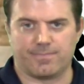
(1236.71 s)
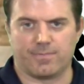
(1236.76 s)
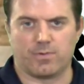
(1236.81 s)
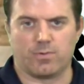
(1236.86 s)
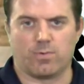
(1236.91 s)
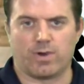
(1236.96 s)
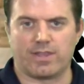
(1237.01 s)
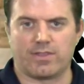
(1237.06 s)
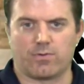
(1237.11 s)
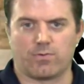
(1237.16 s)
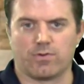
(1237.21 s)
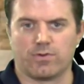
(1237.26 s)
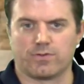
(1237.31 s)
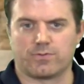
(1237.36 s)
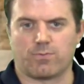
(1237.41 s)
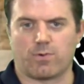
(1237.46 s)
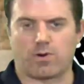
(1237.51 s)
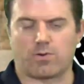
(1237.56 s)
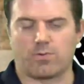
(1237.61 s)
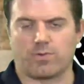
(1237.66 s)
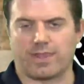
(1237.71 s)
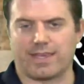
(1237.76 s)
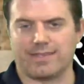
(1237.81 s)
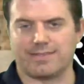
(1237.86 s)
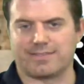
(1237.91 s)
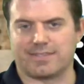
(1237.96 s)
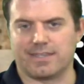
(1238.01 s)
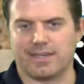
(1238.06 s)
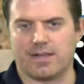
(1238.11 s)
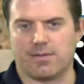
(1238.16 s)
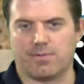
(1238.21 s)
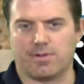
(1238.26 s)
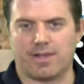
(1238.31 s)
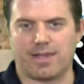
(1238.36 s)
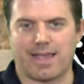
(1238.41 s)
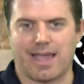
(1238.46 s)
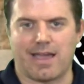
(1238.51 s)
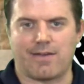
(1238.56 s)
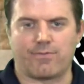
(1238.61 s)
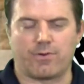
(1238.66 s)
way the rules work with the
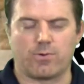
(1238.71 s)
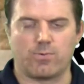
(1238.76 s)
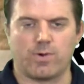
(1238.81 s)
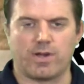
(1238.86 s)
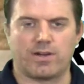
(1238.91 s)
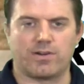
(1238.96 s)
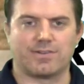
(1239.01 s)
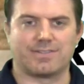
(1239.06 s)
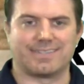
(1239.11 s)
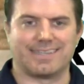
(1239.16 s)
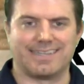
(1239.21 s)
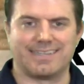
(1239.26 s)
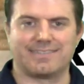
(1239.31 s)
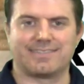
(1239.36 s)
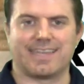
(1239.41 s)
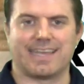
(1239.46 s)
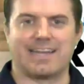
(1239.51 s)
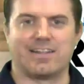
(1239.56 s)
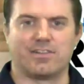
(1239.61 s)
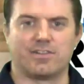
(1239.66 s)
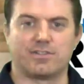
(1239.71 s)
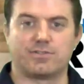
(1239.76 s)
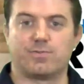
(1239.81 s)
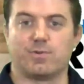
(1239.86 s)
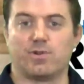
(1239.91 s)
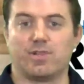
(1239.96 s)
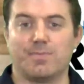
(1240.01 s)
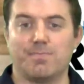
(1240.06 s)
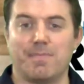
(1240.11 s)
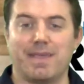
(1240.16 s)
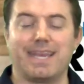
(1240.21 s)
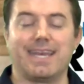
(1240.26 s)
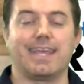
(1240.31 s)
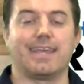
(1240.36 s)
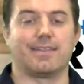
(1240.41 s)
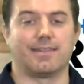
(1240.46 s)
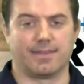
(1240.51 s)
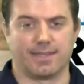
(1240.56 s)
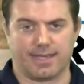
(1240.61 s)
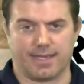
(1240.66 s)
NCAA, Ivory Winters is eligible
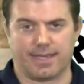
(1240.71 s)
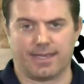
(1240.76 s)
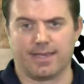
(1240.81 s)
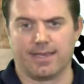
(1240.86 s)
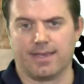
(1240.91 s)
immediately.